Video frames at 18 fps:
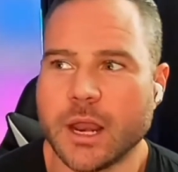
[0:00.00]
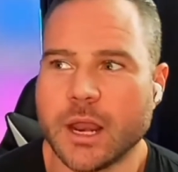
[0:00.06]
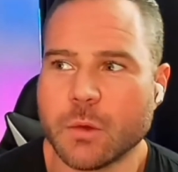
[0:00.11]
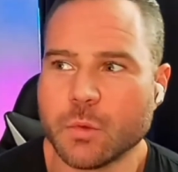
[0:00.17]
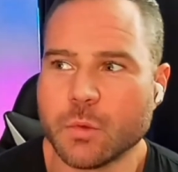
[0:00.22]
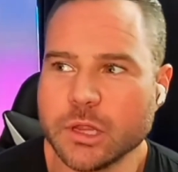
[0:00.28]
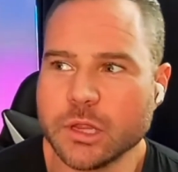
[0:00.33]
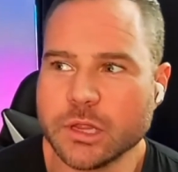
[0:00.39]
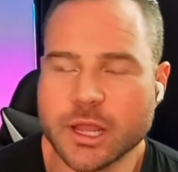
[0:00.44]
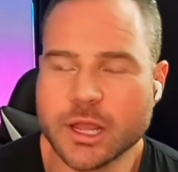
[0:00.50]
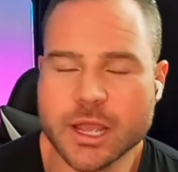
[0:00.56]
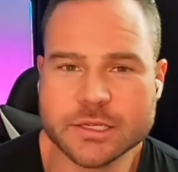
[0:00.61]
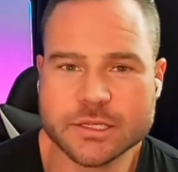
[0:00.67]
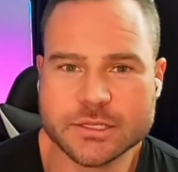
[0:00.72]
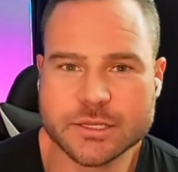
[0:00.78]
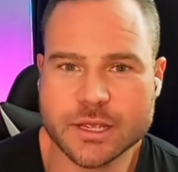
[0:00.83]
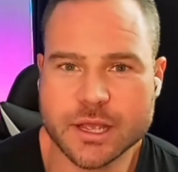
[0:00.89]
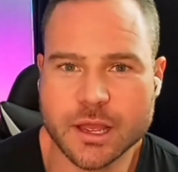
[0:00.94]
I
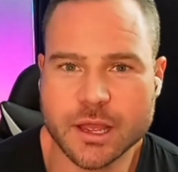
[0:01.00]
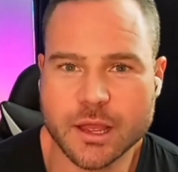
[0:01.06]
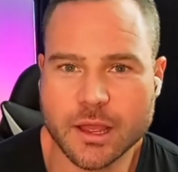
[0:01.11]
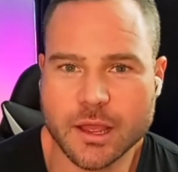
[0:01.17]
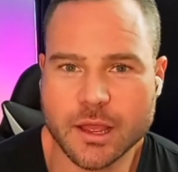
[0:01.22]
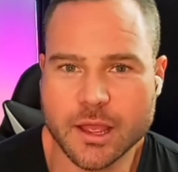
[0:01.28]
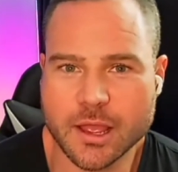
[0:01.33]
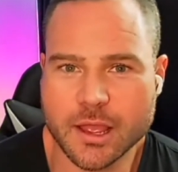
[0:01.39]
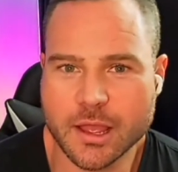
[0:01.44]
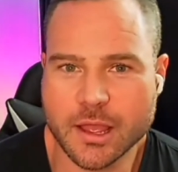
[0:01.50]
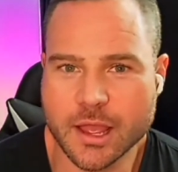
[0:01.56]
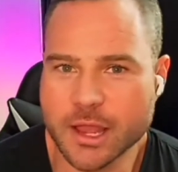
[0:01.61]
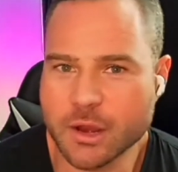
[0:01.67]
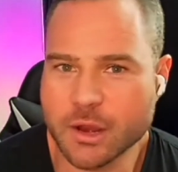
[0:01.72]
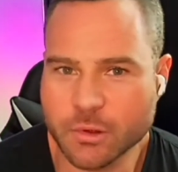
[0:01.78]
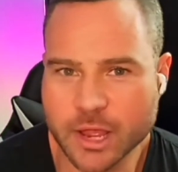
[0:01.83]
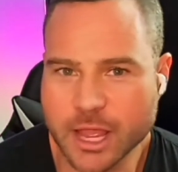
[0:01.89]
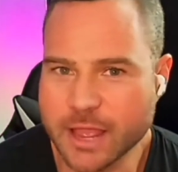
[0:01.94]
realized I
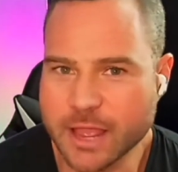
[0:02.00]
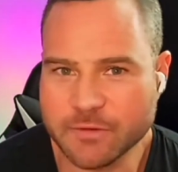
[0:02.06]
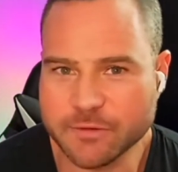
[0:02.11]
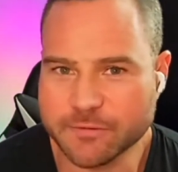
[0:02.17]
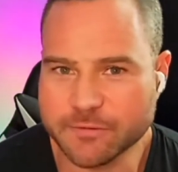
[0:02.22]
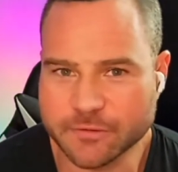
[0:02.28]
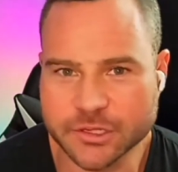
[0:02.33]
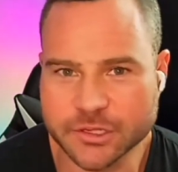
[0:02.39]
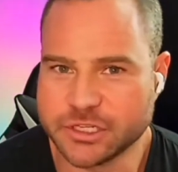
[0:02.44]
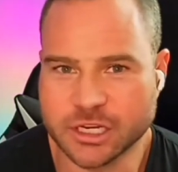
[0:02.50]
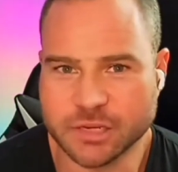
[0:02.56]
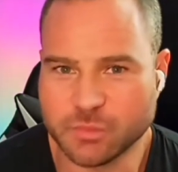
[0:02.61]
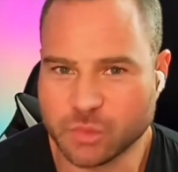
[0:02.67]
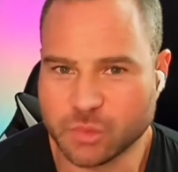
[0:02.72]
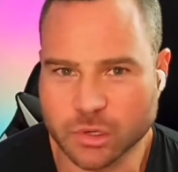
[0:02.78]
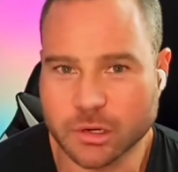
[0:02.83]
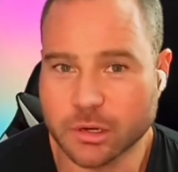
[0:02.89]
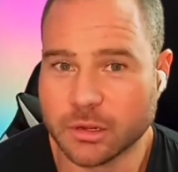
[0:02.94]
don't have any friends
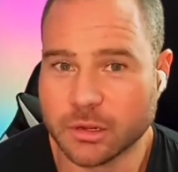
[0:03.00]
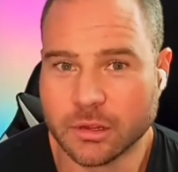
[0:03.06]
anymore.